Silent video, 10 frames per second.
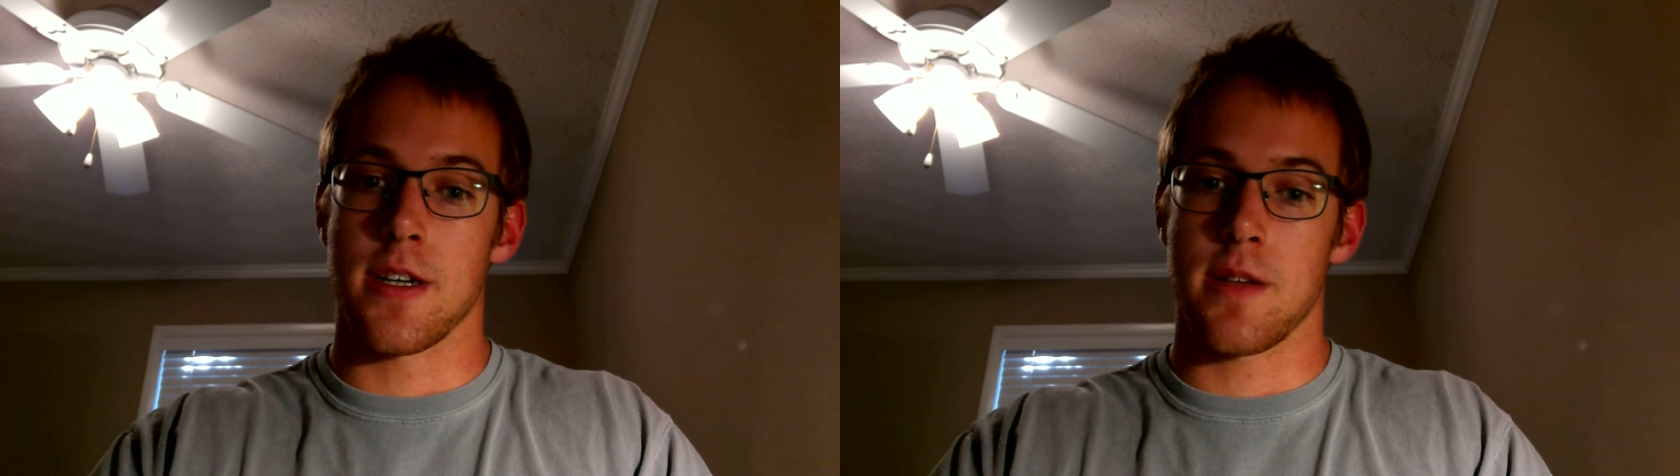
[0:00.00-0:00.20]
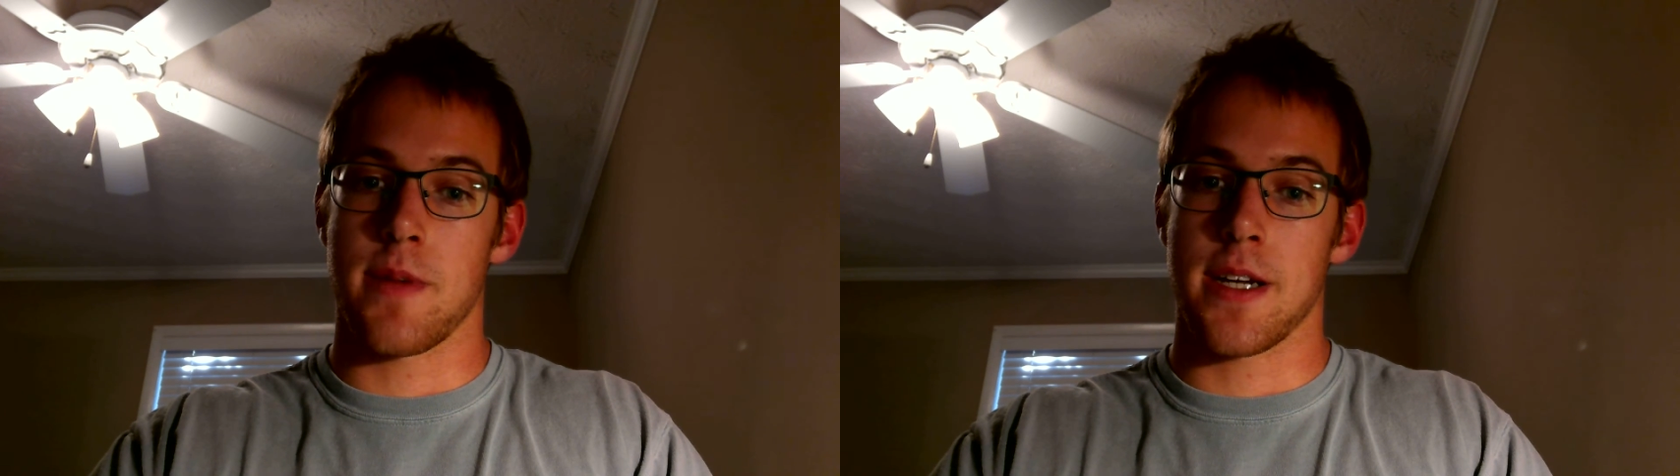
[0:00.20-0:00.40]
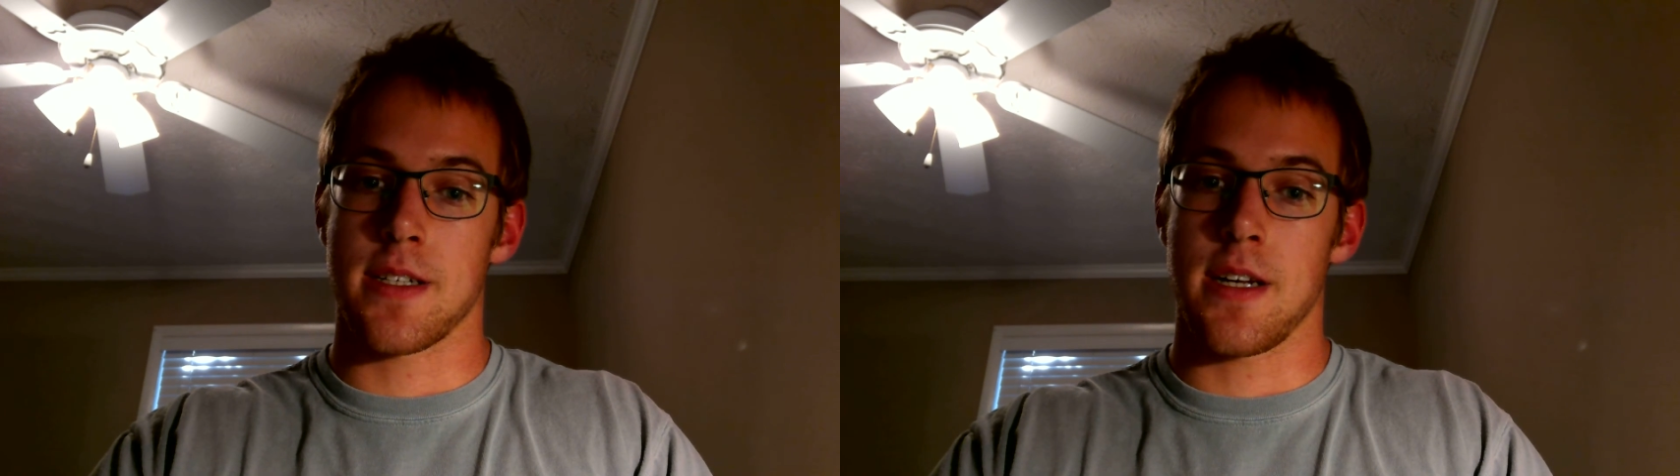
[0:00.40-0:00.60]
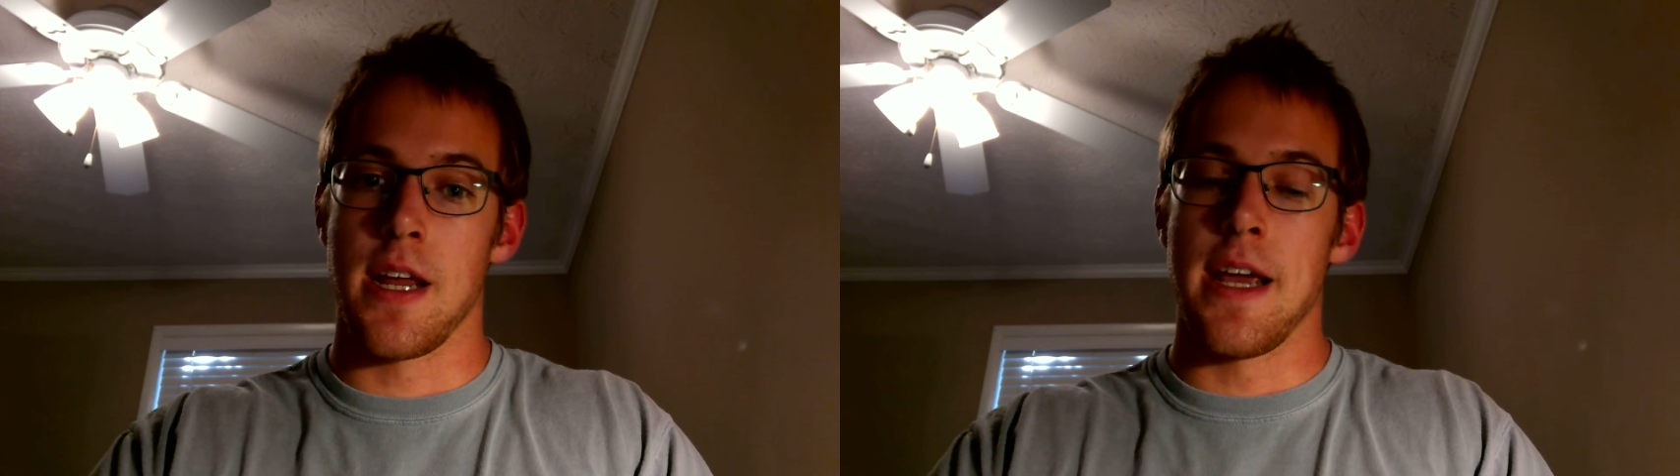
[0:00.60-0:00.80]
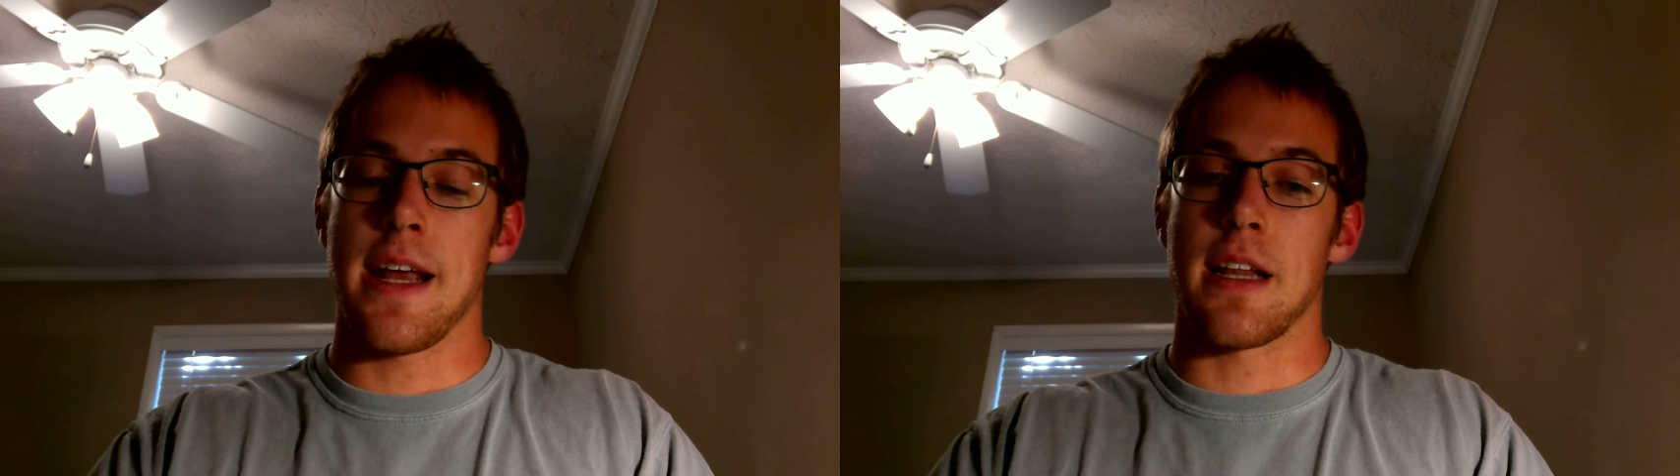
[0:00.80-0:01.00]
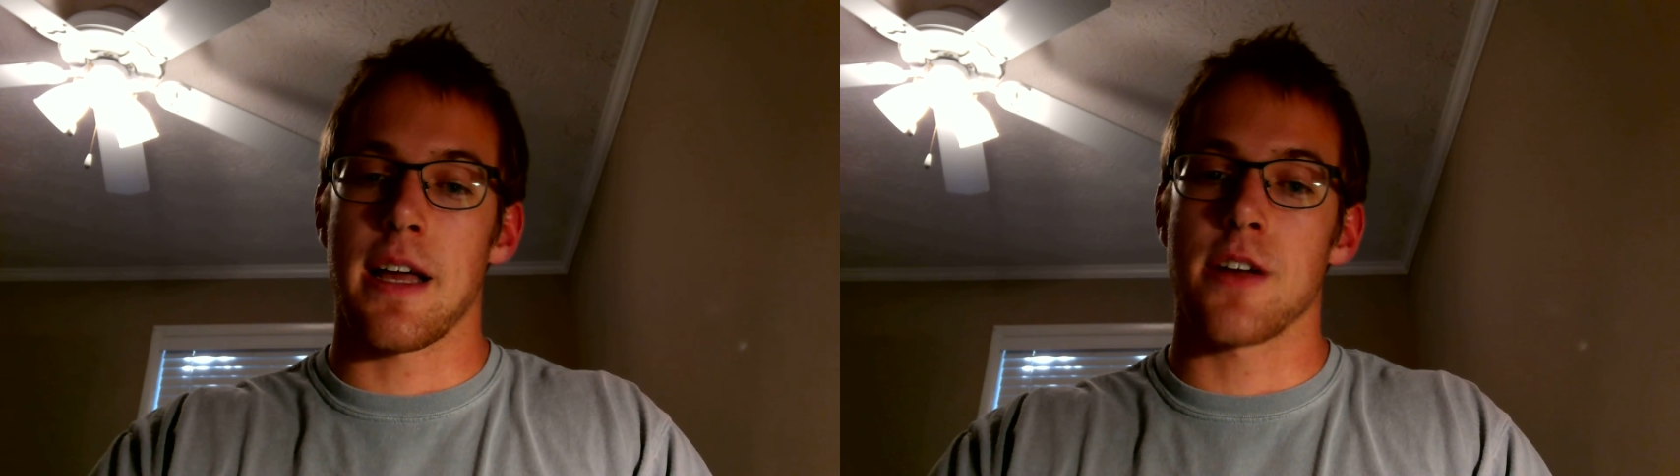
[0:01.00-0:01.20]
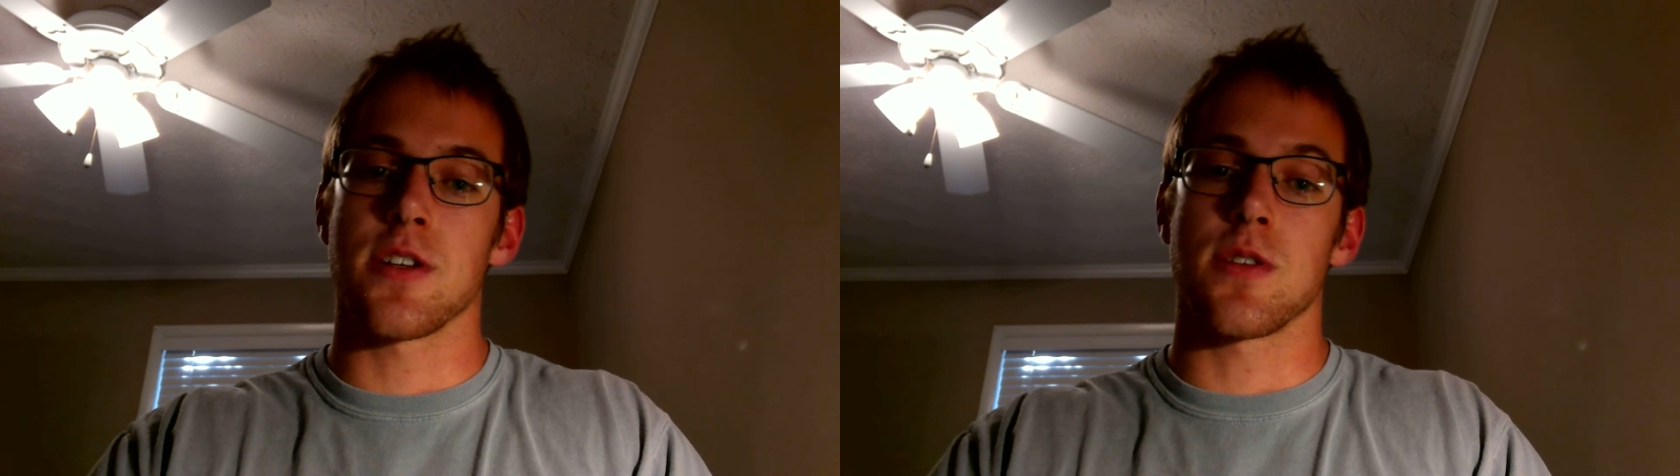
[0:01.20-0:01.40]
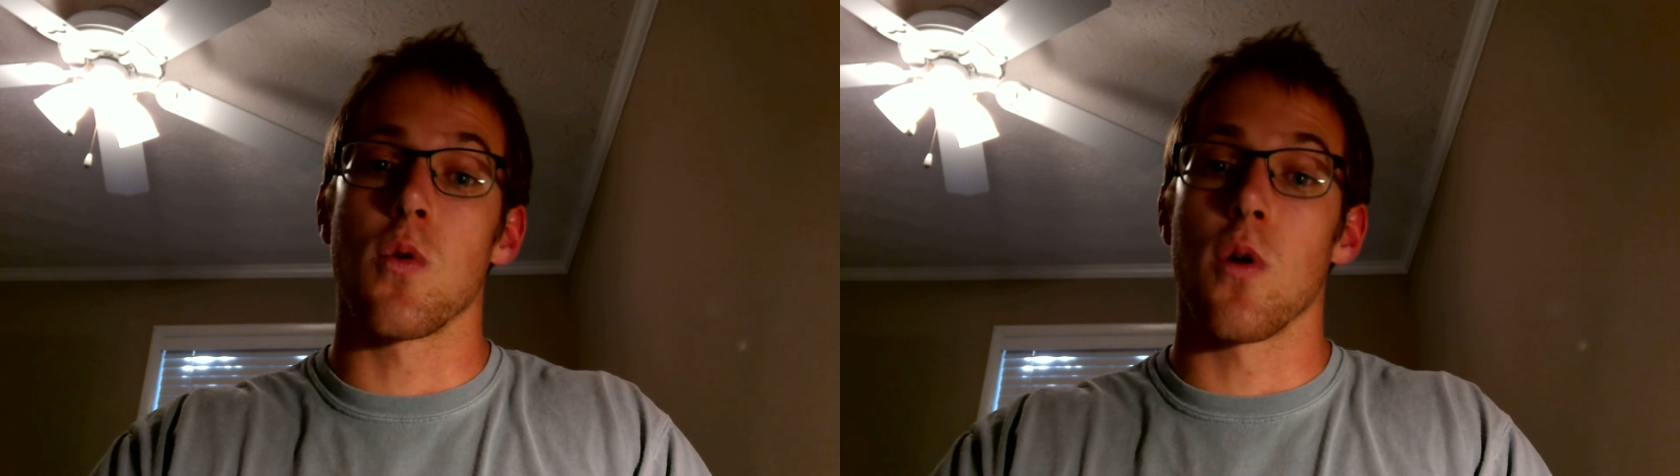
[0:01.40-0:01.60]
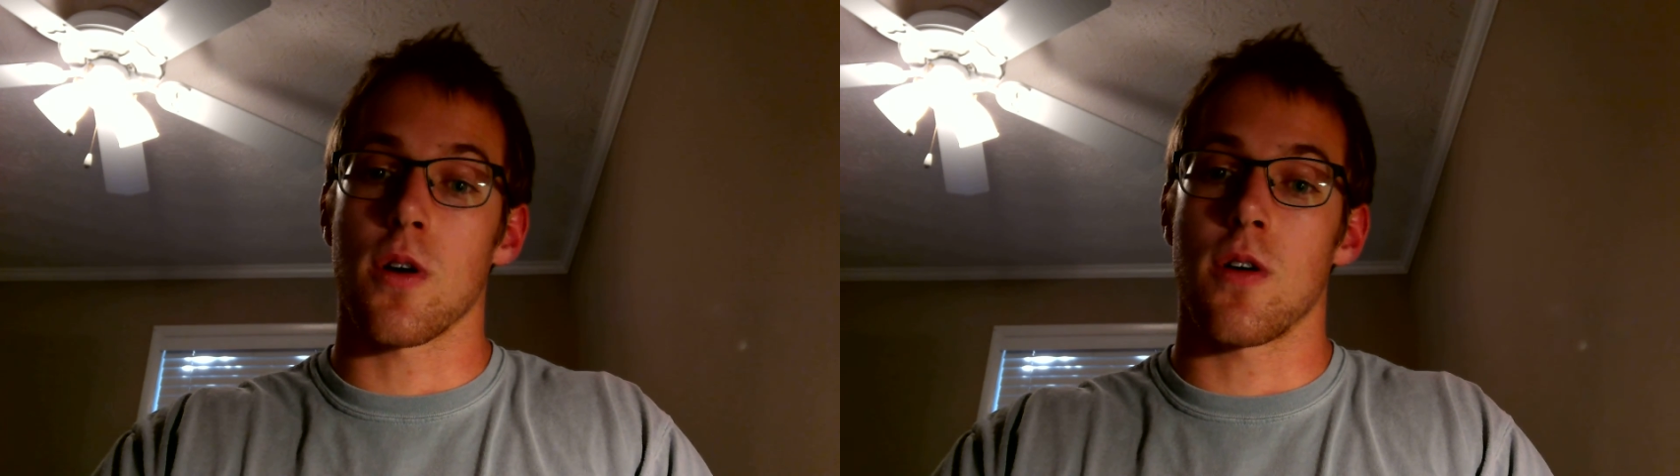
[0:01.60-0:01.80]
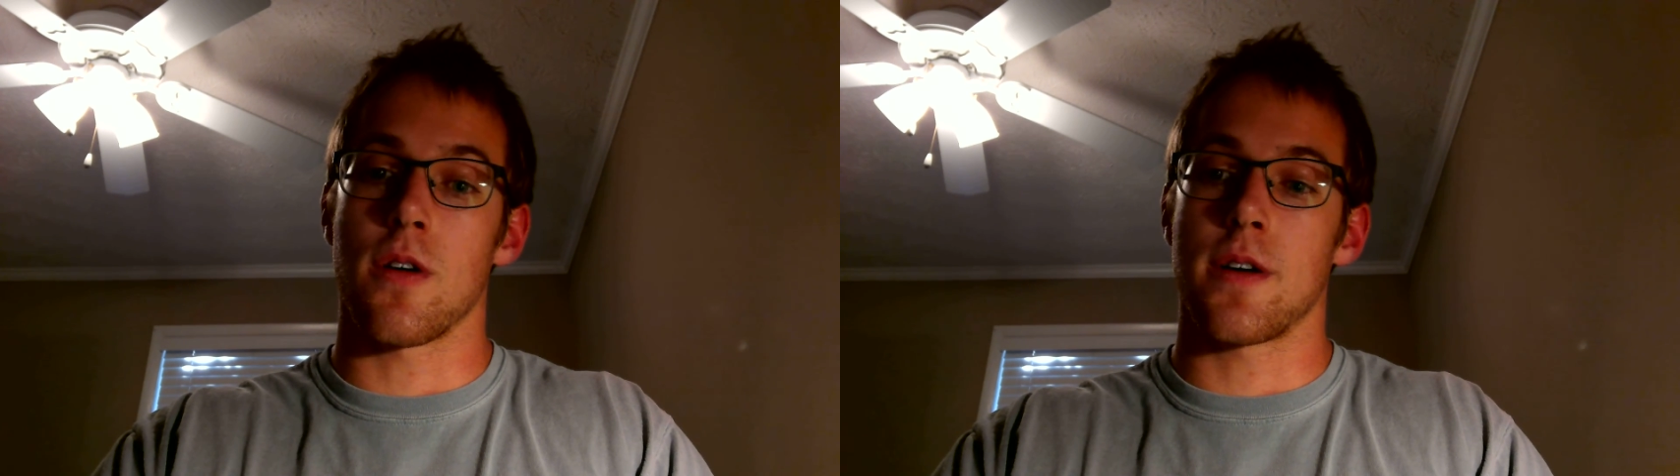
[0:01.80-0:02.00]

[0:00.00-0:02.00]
it allows it to work harder.